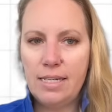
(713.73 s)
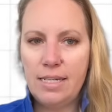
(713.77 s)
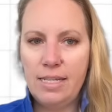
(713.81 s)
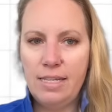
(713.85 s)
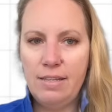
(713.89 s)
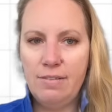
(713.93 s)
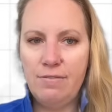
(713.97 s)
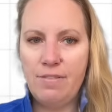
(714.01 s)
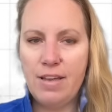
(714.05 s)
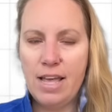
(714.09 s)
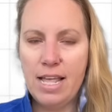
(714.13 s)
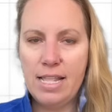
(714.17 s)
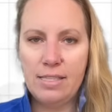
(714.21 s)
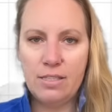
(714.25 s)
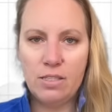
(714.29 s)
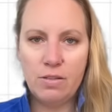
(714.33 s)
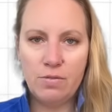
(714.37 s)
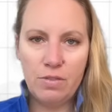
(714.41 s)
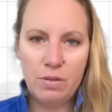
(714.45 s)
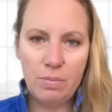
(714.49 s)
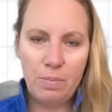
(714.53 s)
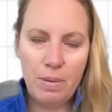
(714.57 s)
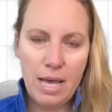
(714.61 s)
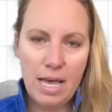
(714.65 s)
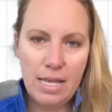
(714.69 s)
events,
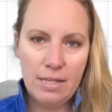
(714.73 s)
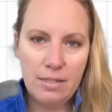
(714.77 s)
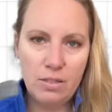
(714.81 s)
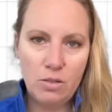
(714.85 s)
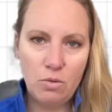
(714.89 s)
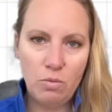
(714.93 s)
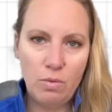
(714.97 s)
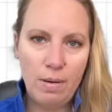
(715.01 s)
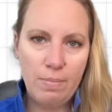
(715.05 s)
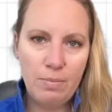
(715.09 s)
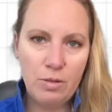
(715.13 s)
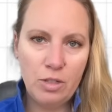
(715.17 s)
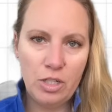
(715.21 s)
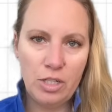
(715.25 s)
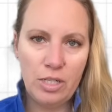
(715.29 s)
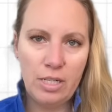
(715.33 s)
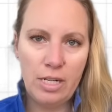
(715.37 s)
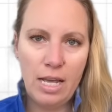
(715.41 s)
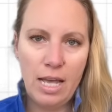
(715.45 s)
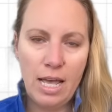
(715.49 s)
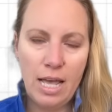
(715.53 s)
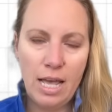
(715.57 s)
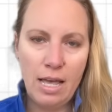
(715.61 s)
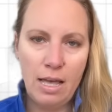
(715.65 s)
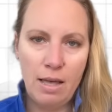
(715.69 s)
of the past eruption
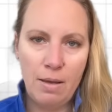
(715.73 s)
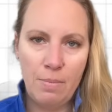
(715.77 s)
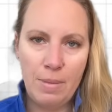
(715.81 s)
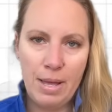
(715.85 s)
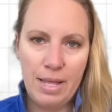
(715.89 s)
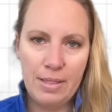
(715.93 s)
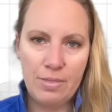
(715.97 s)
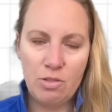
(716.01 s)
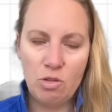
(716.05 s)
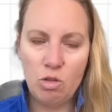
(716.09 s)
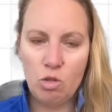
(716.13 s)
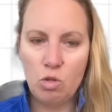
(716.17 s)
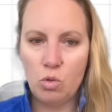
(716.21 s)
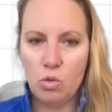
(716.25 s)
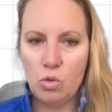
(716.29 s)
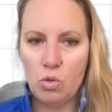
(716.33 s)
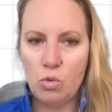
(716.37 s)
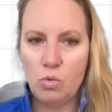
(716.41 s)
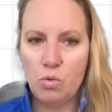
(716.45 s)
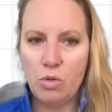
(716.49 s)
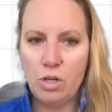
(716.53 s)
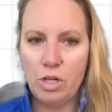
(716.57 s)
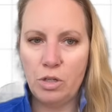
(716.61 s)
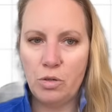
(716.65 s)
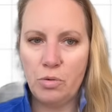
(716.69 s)
at the
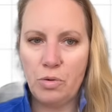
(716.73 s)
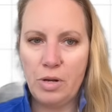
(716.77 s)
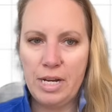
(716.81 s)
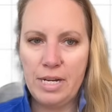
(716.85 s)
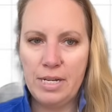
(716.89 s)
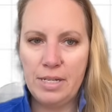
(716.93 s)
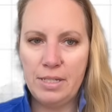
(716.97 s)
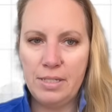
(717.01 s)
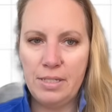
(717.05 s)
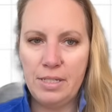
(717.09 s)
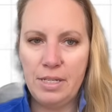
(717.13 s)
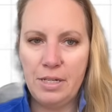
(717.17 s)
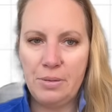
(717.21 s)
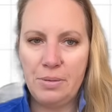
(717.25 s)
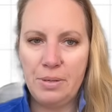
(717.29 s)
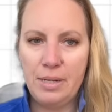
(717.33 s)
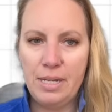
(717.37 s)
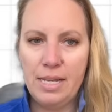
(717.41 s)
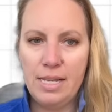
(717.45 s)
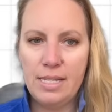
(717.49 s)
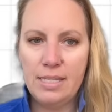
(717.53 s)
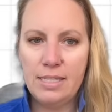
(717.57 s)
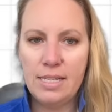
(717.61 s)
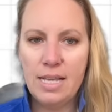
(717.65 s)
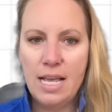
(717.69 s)
Sutnuka crater
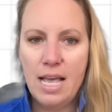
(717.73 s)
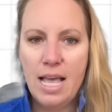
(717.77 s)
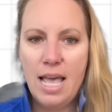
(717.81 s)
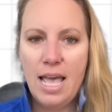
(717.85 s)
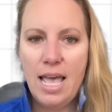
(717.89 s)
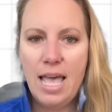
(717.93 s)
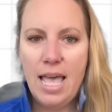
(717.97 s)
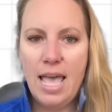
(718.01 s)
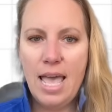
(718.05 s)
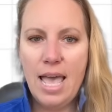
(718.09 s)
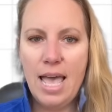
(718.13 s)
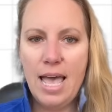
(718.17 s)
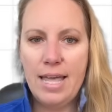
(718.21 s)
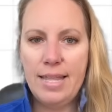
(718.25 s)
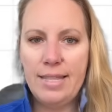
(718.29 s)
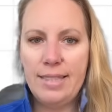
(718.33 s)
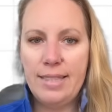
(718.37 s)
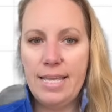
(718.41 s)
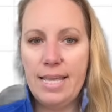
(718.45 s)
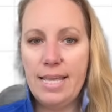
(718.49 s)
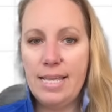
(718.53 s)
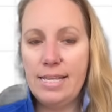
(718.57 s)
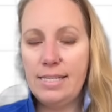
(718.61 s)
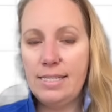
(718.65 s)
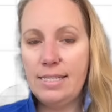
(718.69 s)
series. And
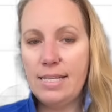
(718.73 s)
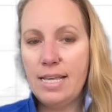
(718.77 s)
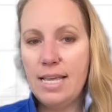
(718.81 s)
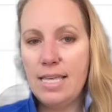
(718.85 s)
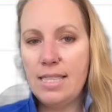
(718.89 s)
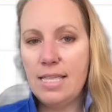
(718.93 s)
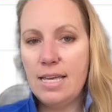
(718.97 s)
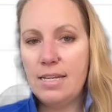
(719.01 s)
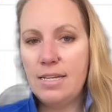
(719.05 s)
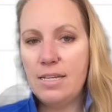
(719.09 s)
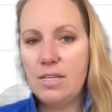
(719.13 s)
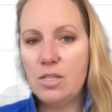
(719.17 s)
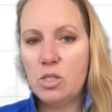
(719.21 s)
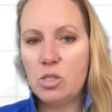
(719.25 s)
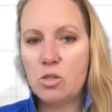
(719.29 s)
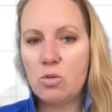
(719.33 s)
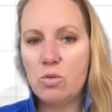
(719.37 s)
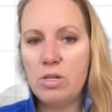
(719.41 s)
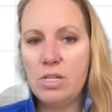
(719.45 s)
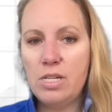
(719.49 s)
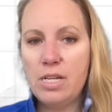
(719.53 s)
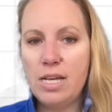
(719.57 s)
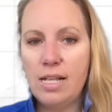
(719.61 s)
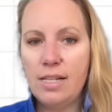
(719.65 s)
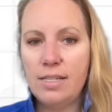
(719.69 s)
they say that
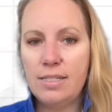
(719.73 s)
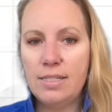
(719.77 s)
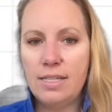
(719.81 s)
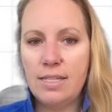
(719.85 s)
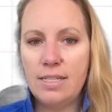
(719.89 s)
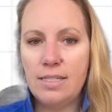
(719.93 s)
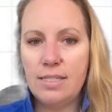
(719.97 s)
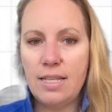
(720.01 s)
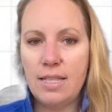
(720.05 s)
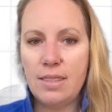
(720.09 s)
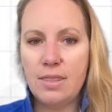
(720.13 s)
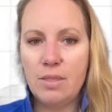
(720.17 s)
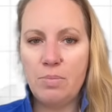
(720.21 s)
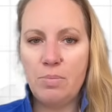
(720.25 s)
history tells us that the